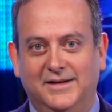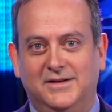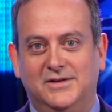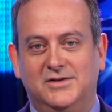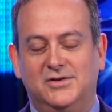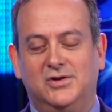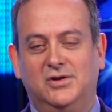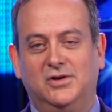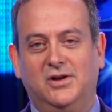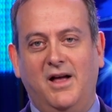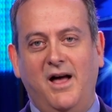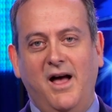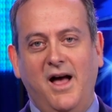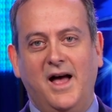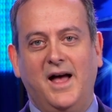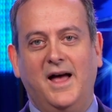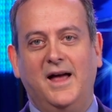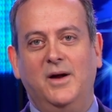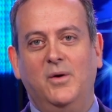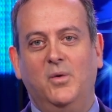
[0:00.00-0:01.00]

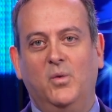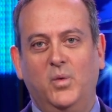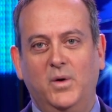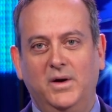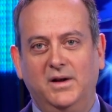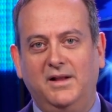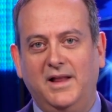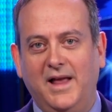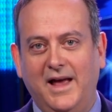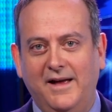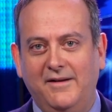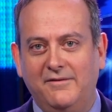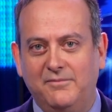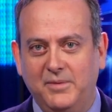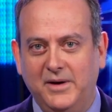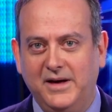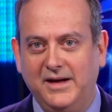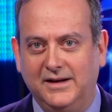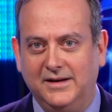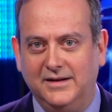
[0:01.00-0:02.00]
July will have
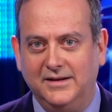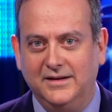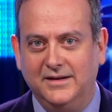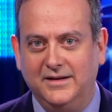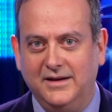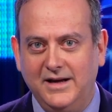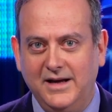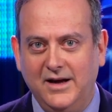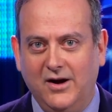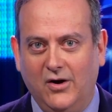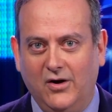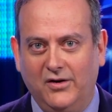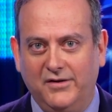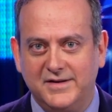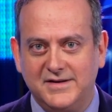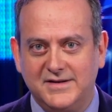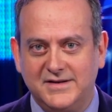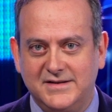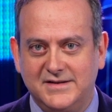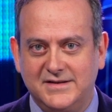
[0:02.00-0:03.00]
been the
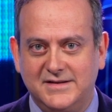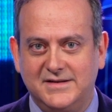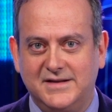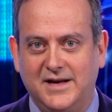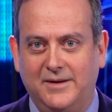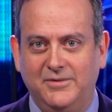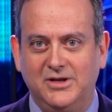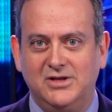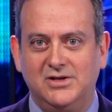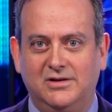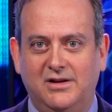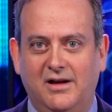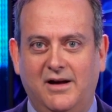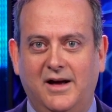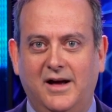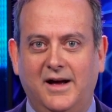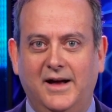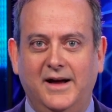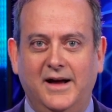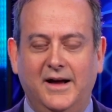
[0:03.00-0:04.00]
hottest summer
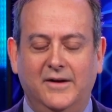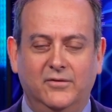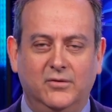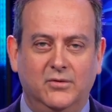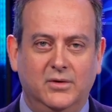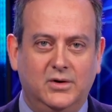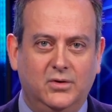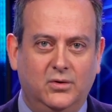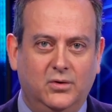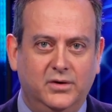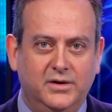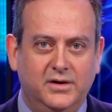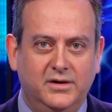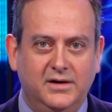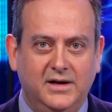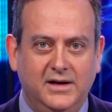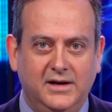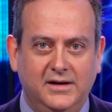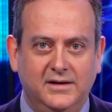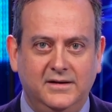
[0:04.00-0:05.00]
July ever
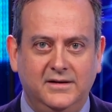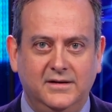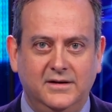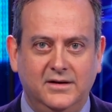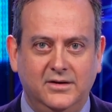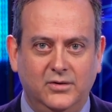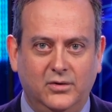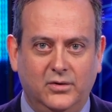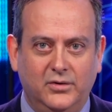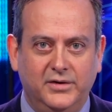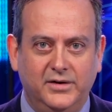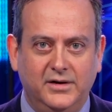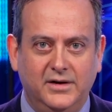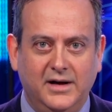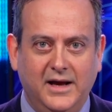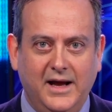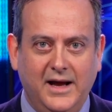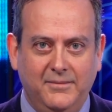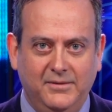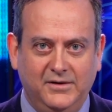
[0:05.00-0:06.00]
recorded in the Northern
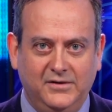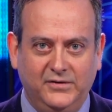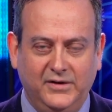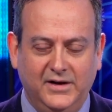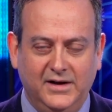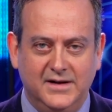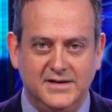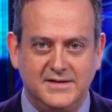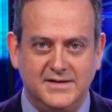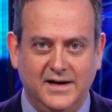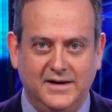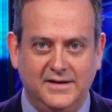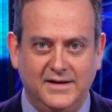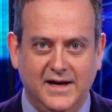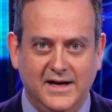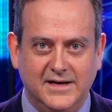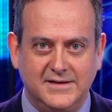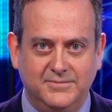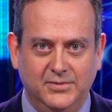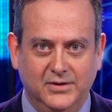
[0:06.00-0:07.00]
Hemisphere, say
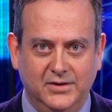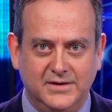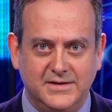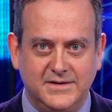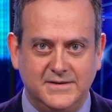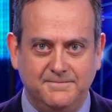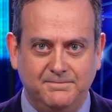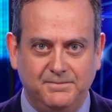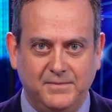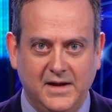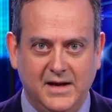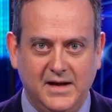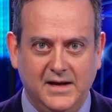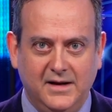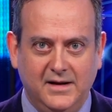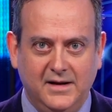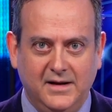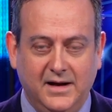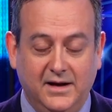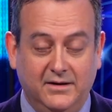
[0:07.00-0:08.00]
the experts.
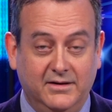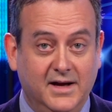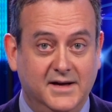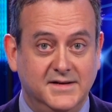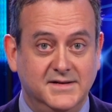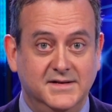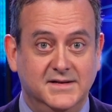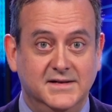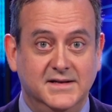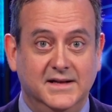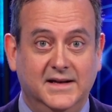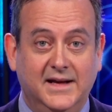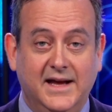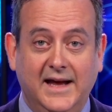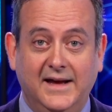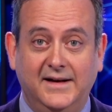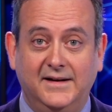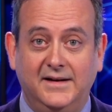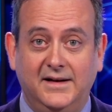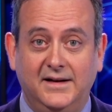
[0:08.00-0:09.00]
Our cousins in
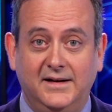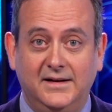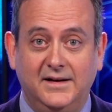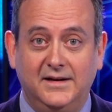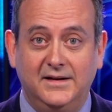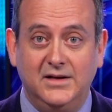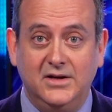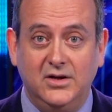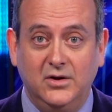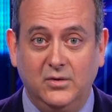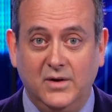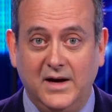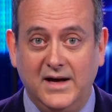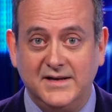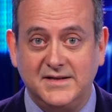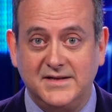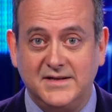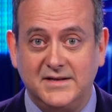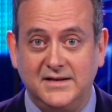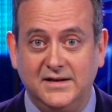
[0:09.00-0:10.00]
Canada and the
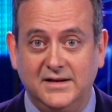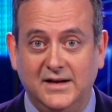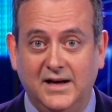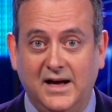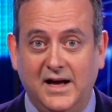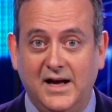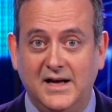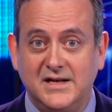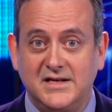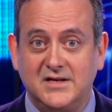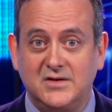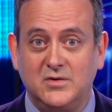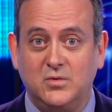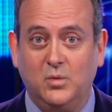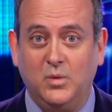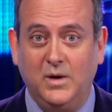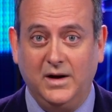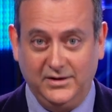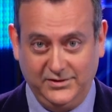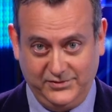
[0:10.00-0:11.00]
US are
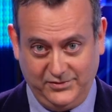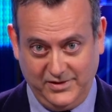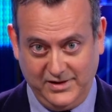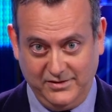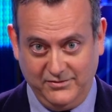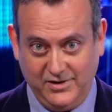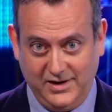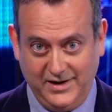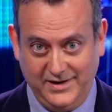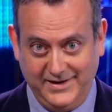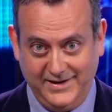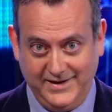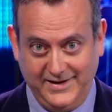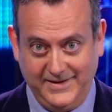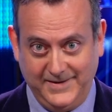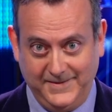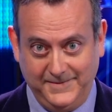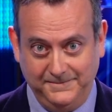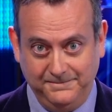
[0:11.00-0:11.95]
sweltering right now.